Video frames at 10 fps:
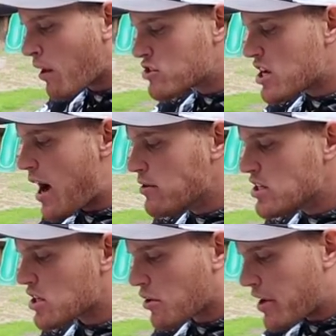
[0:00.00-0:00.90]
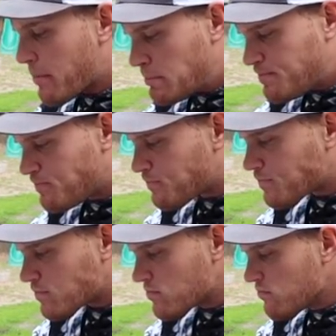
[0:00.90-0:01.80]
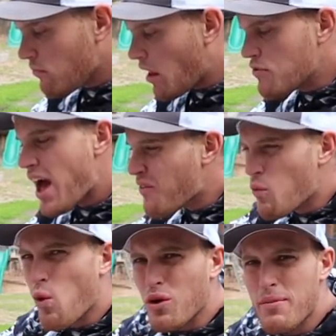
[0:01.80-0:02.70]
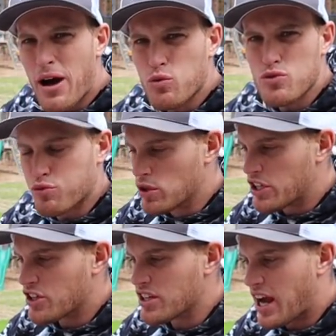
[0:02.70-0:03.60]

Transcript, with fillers: See, I would disagree. That warmouth was really good,